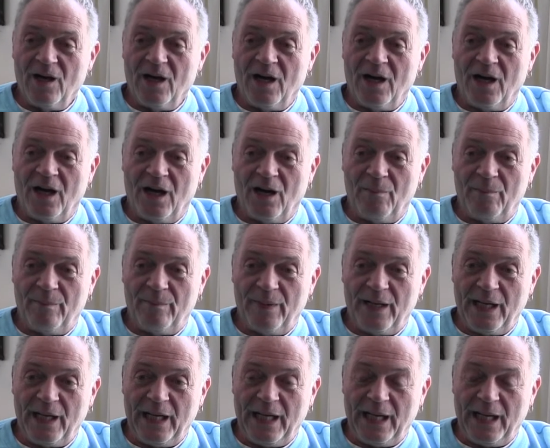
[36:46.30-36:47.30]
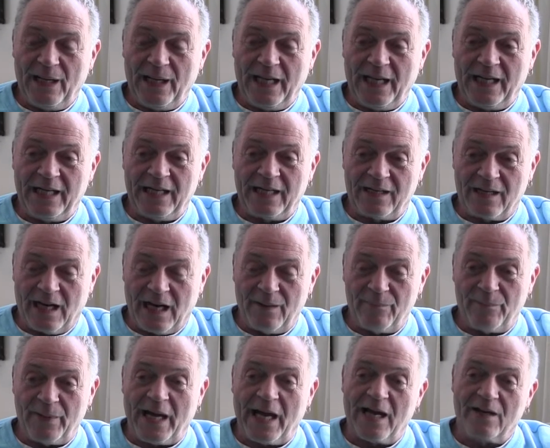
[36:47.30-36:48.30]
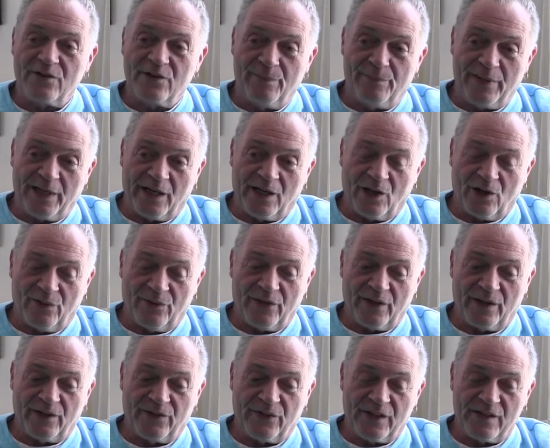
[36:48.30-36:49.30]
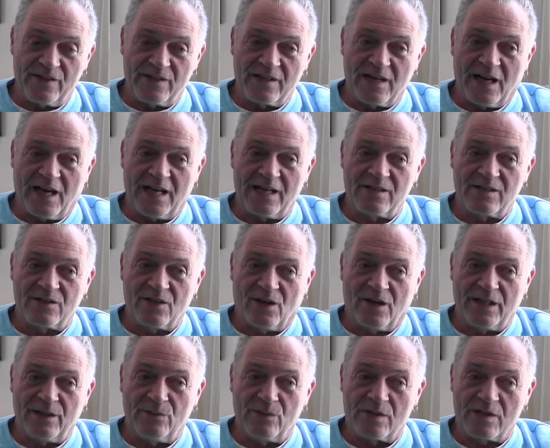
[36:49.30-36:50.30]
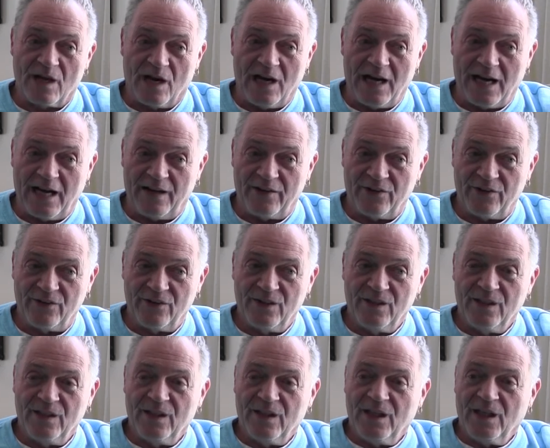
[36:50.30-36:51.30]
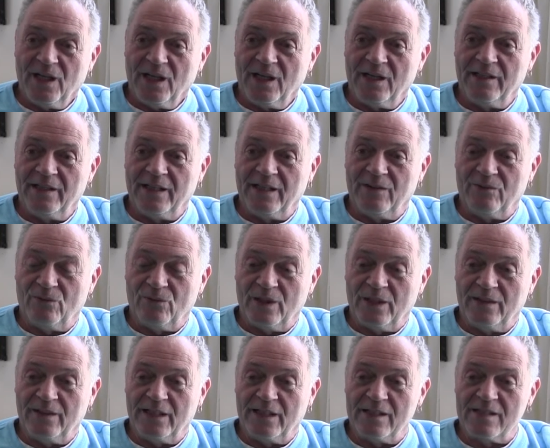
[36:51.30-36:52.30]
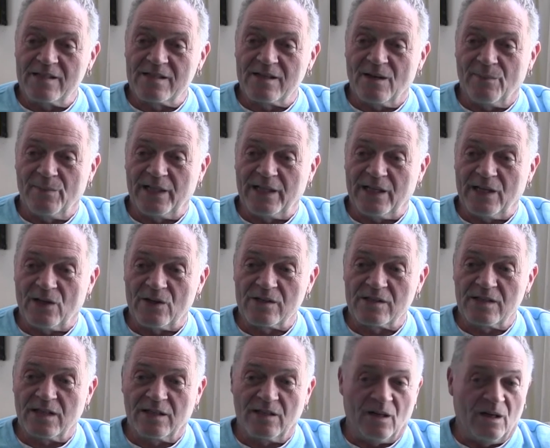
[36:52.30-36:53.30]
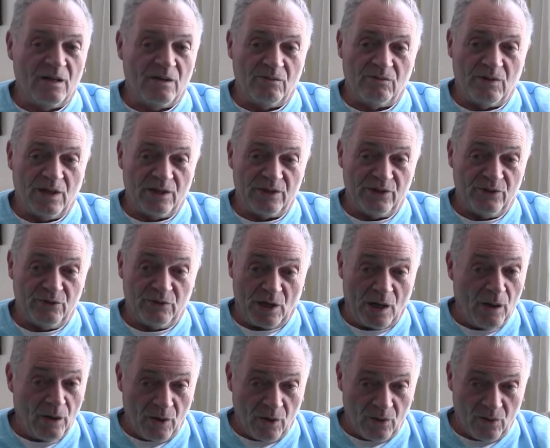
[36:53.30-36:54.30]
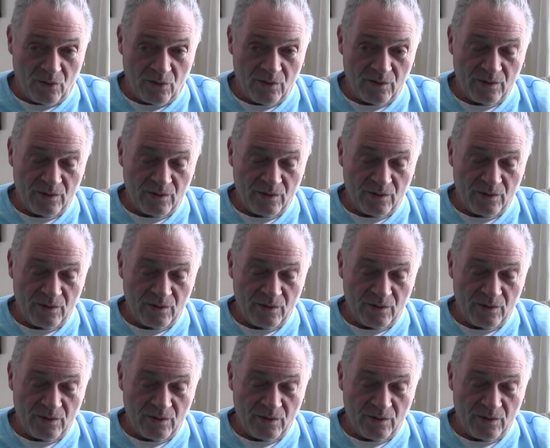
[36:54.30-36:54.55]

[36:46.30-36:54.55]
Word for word: Um, and it got back to Bear that these guys thought he was hot, and then and then somebody else said, "Oh well, you know,"